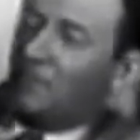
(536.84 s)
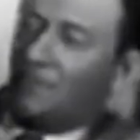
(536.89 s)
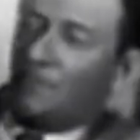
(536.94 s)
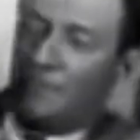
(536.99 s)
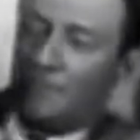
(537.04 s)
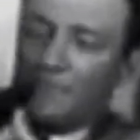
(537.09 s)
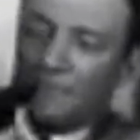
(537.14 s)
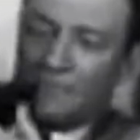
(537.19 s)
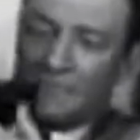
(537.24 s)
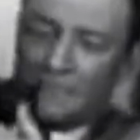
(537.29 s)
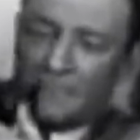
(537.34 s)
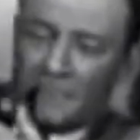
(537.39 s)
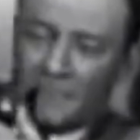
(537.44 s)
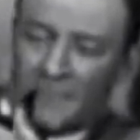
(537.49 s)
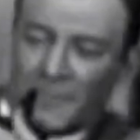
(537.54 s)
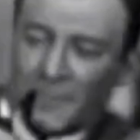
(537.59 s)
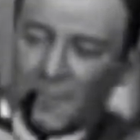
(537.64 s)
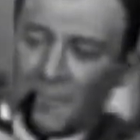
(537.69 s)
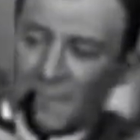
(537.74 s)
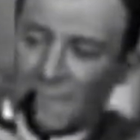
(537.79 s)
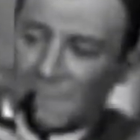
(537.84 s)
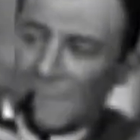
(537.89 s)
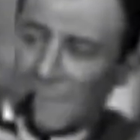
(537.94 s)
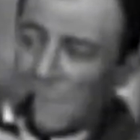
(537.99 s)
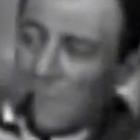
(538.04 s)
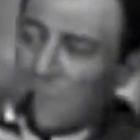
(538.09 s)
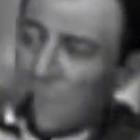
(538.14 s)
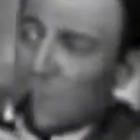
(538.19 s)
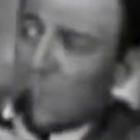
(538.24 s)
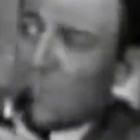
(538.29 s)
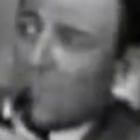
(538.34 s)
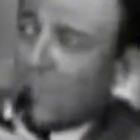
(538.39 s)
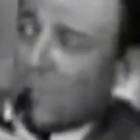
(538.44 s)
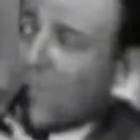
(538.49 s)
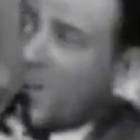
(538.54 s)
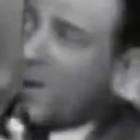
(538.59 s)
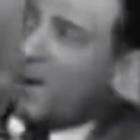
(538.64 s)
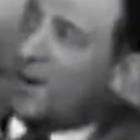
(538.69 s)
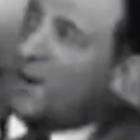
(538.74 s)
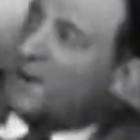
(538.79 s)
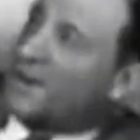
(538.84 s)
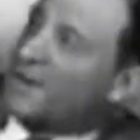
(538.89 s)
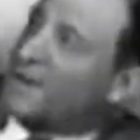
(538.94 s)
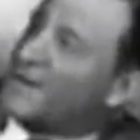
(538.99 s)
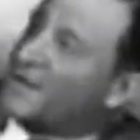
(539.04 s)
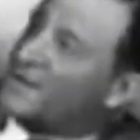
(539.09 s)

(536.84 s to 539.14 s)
the danger signals of cancer known,